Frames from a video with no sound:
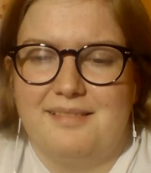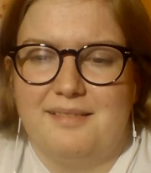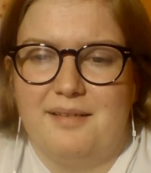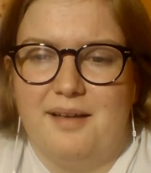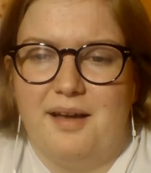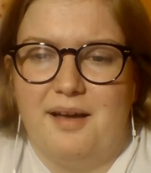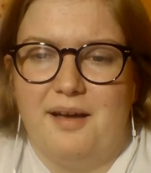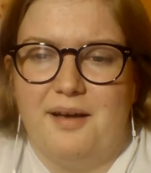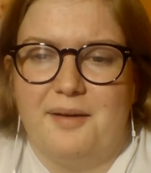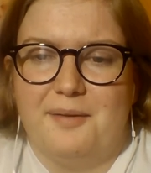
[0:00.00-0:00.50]

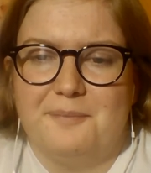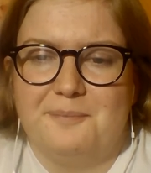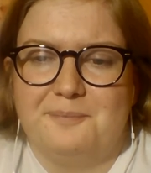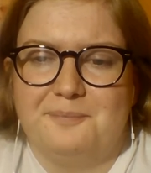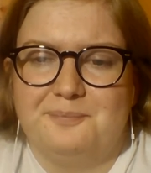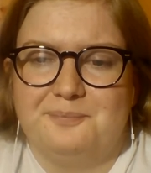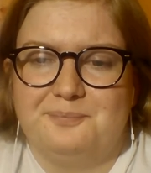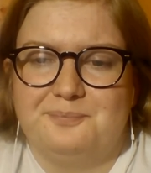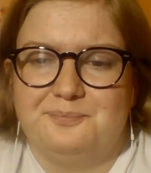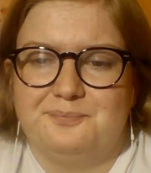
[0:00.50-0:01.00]
on
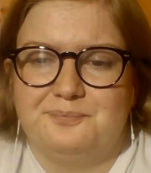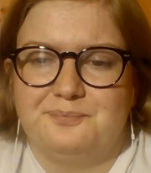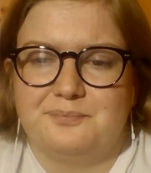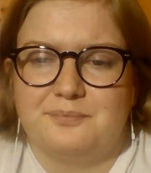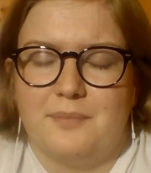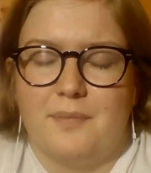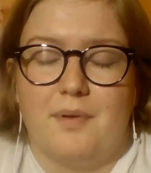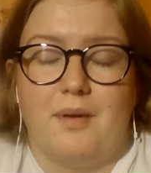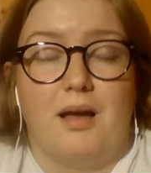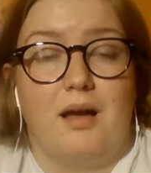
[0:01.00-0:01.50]

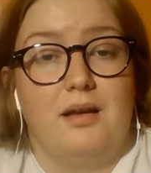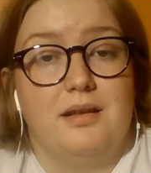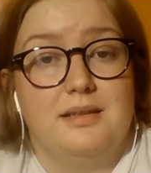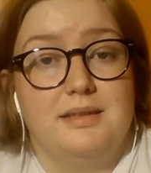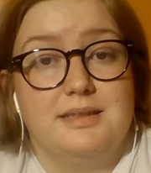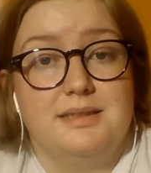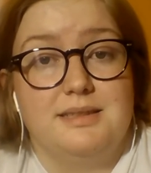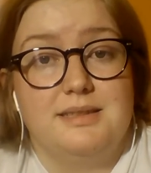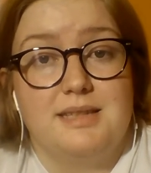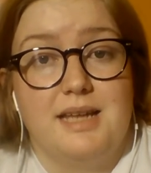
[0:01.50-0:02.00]

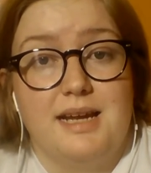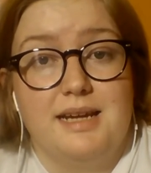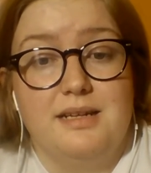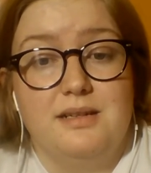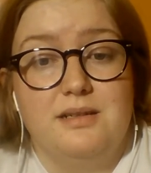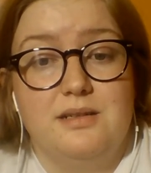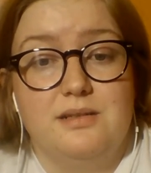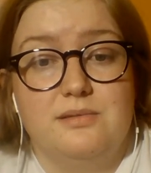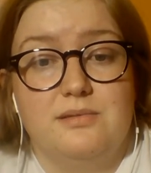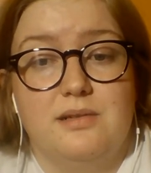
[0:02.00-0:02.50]
the side
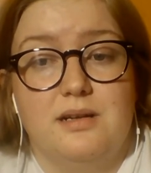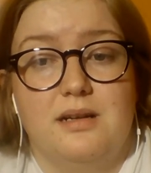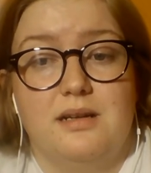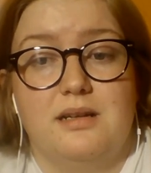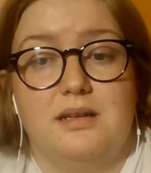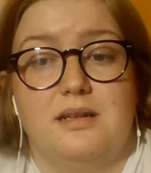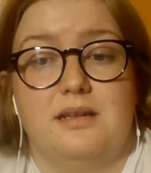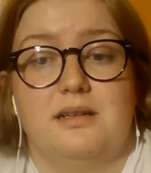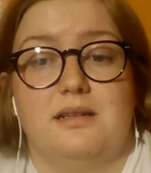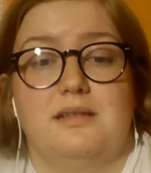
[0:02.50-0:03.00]
note,
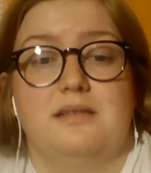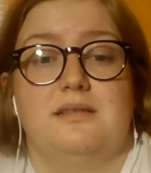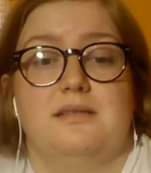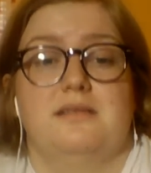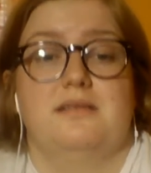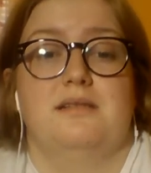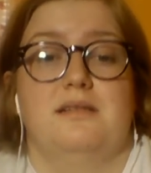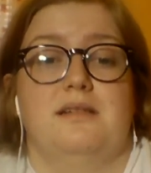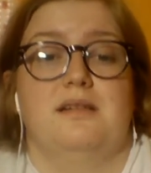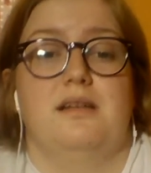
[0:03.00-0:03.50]

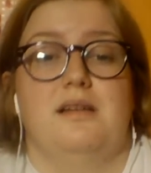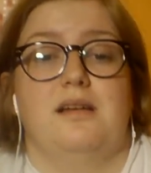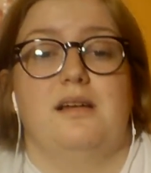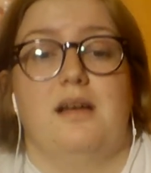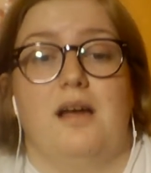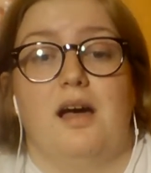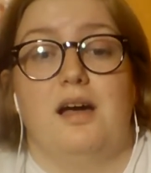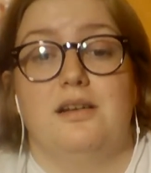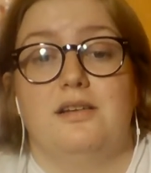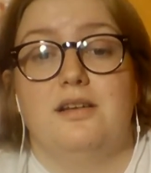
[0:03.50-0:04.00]

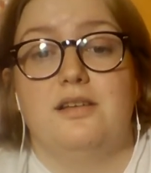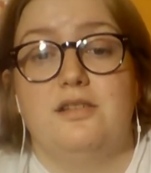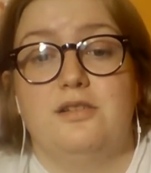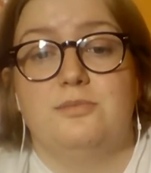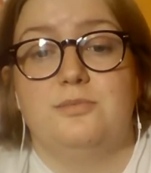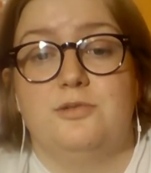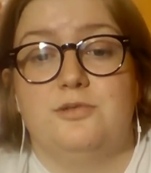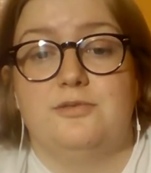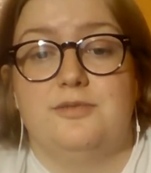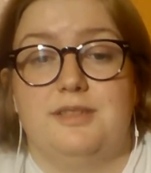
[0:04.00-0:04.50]
another
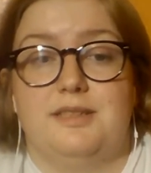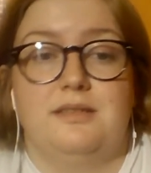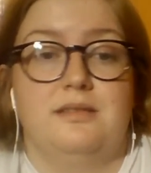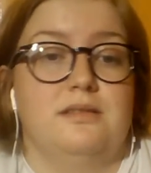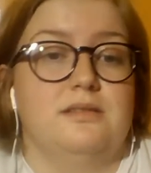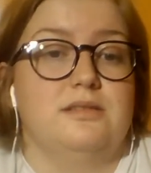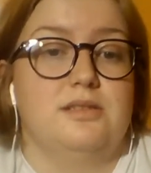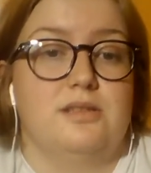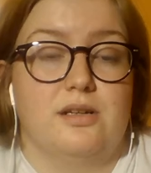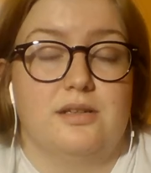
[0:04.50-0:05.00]
movie,
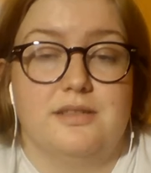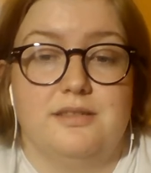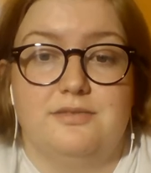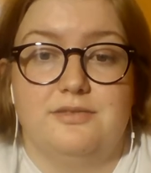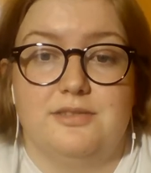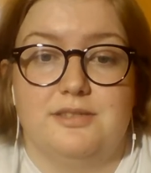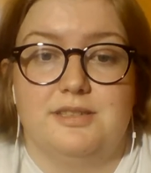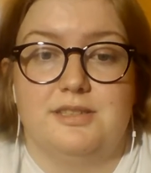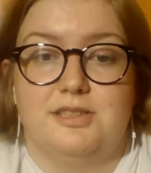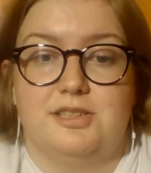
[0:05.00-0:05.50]
sorry
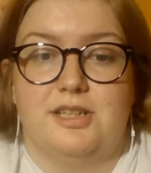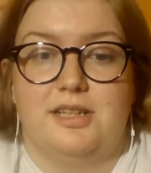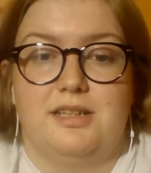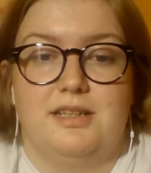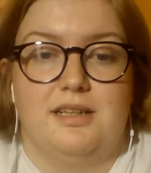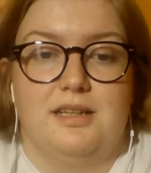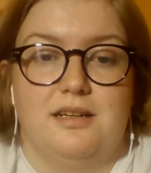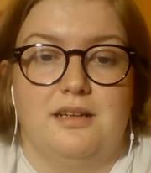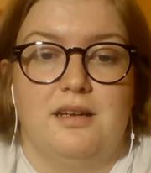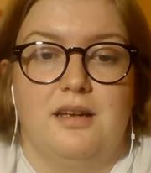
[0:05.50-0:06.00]
for the
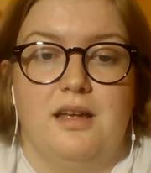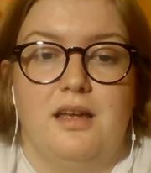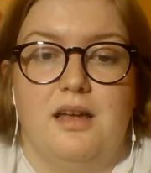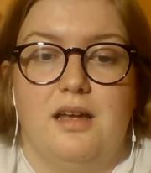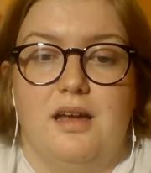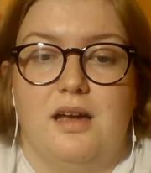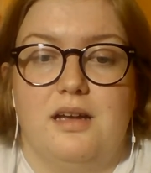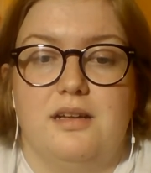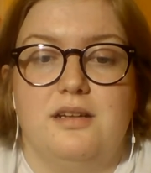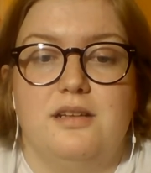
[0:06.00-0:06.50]
shaking,
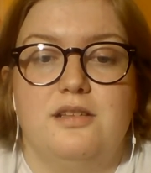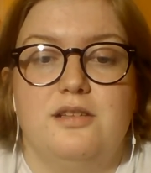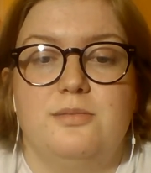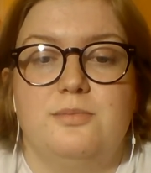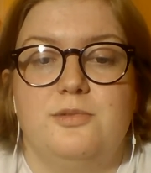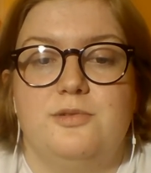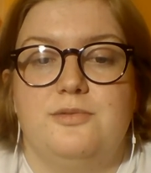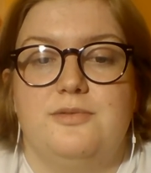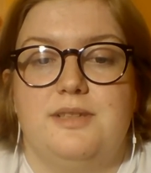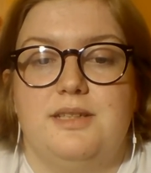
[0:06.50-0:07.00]
another
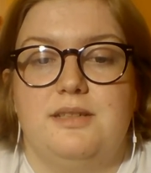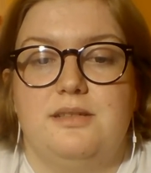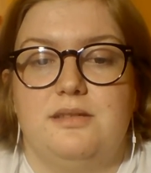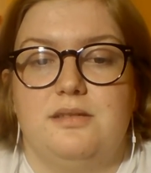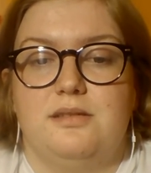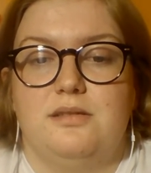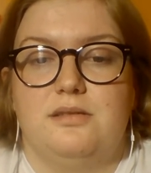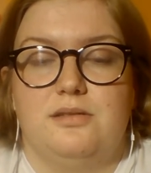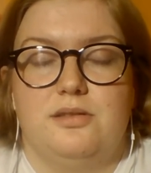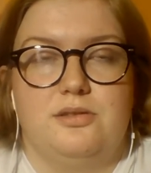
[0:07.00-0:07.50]
movie
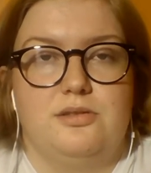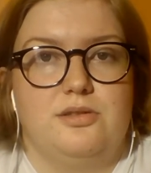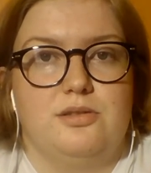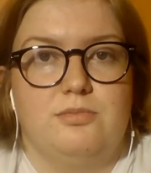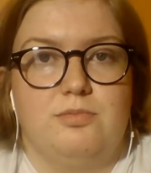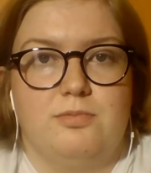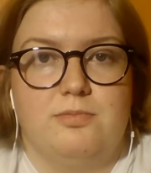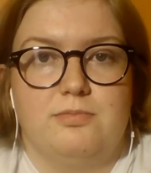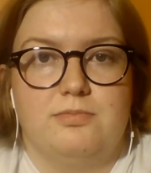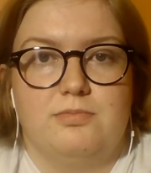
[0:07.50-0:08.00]
you
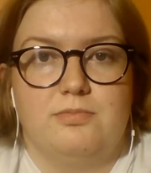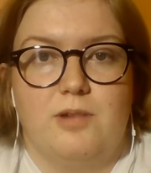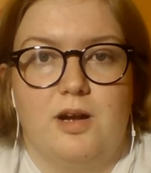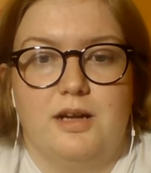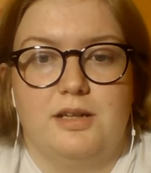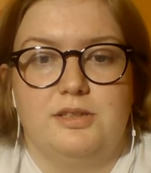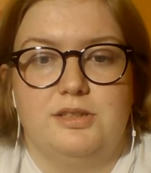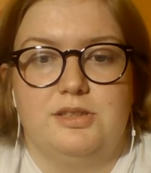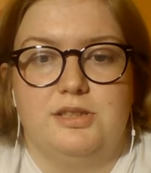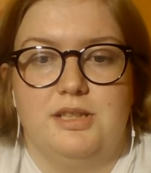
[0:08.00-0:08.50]
should
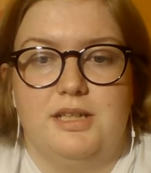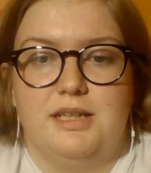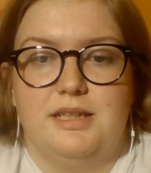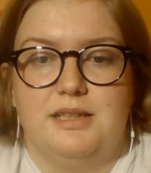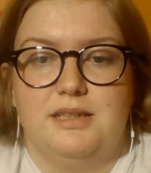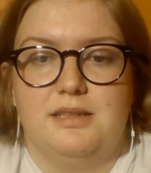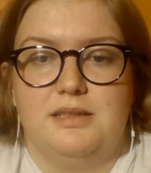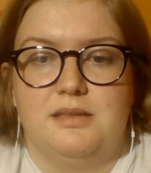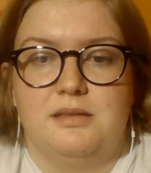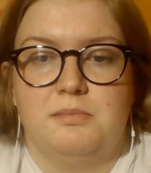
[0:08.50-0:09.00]
watch
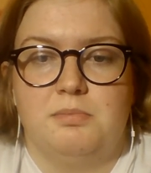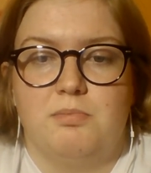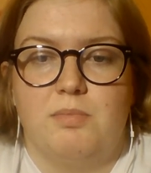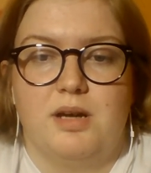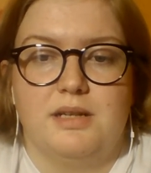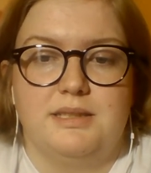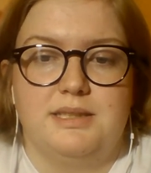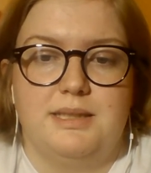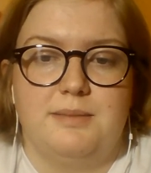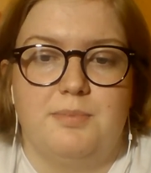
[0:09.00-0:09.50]
is
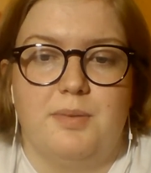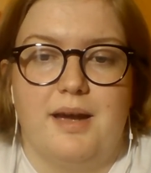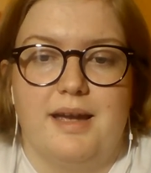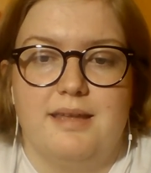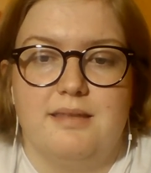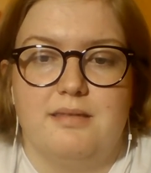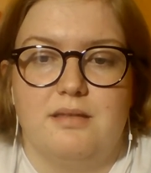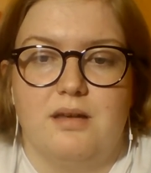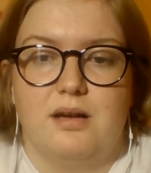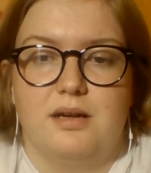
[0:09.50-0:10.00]
Monty
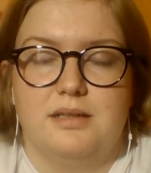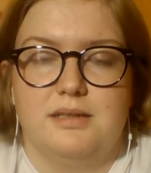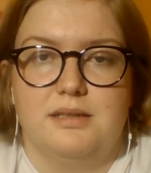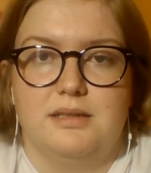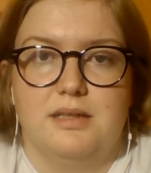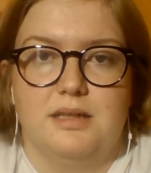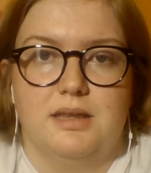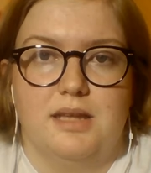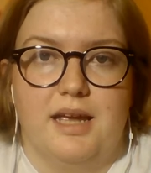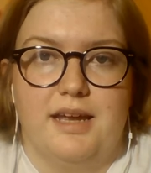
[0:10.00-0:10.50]

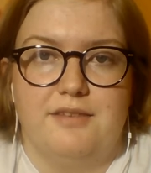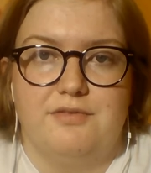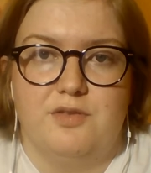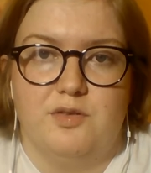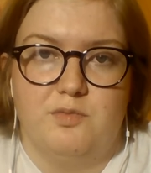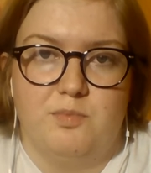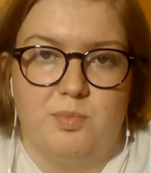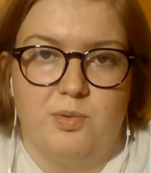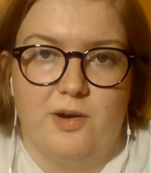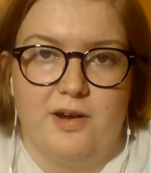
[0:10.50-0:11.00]
Python's Life
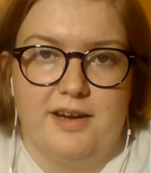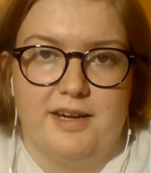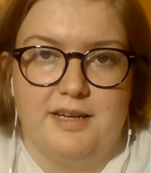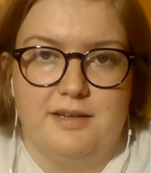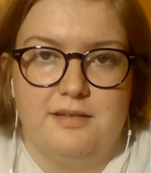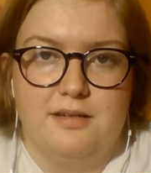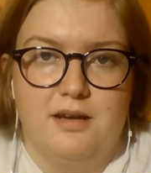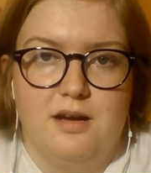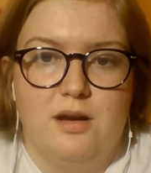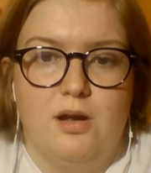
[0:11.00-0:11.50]
of
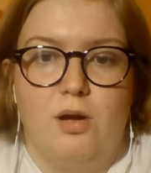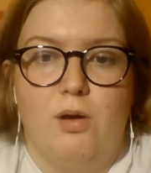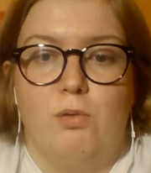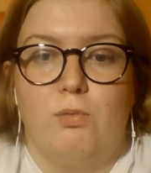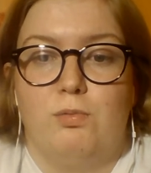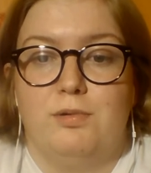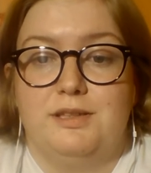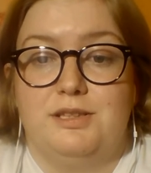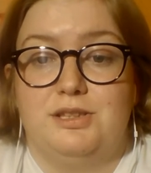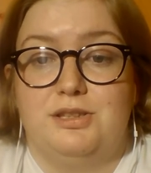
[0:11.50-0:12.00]
Brian,
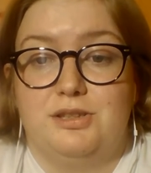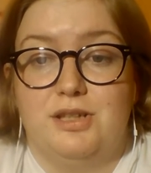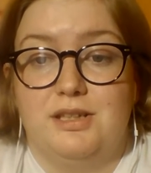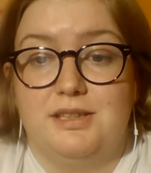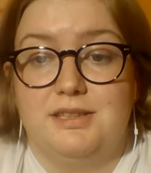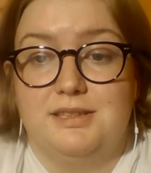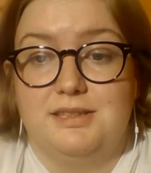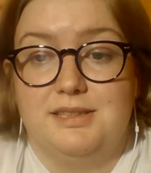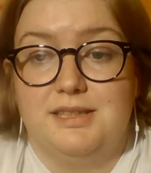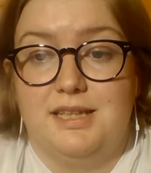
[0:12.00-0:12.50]
which
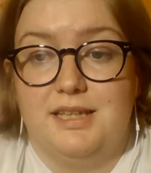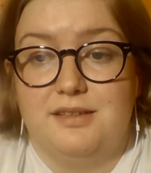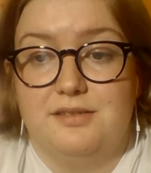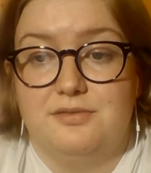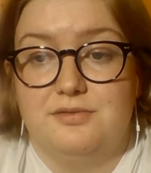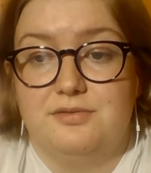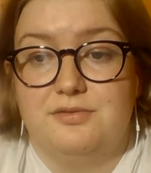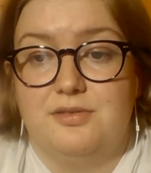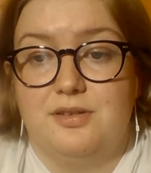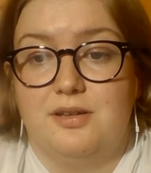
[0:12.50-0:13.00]
does
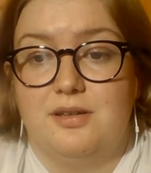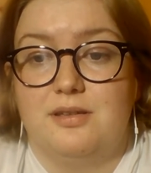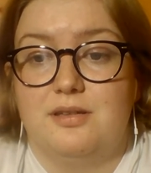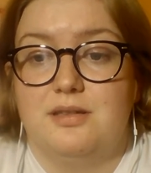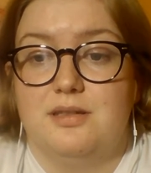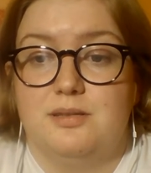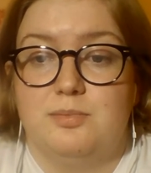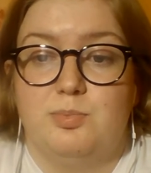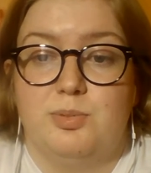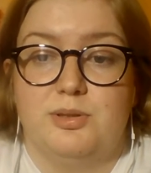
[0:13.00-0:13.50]
give
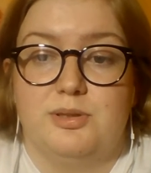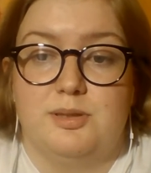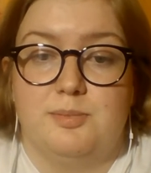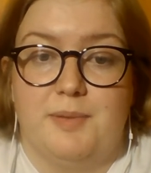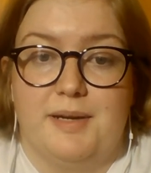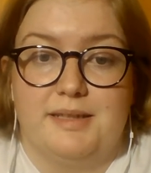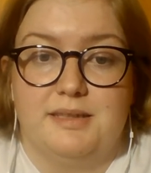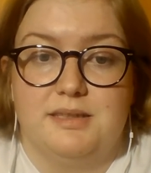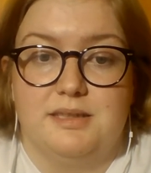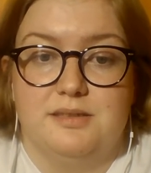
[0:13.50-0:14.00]
the
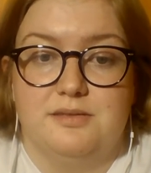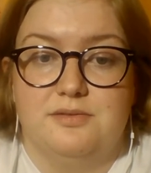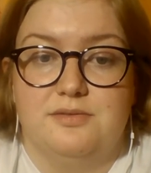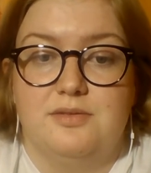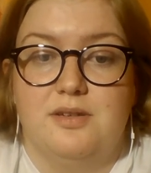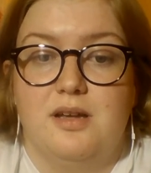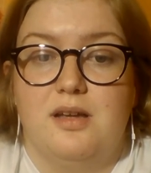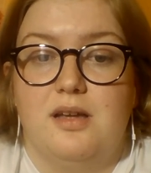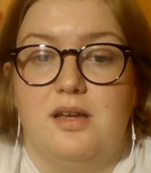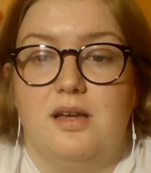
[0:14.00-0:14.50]

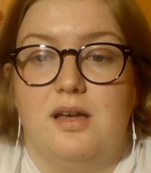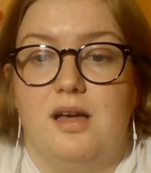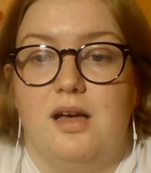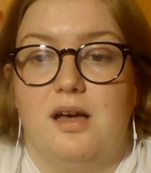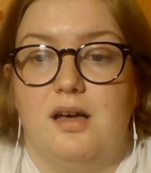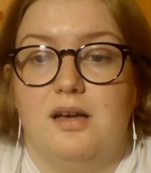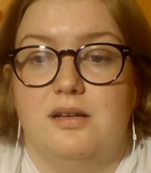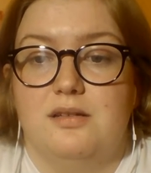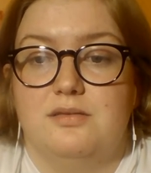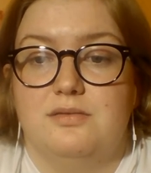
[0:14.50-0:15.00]
perspective
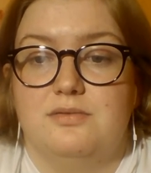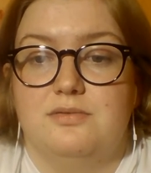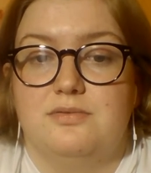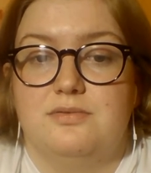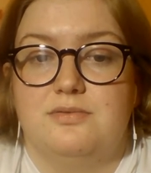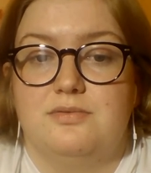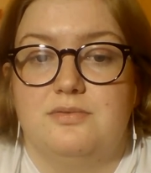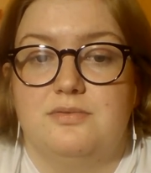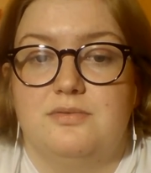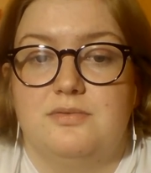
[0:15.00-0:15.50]

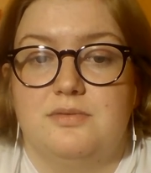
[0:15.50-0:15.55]
of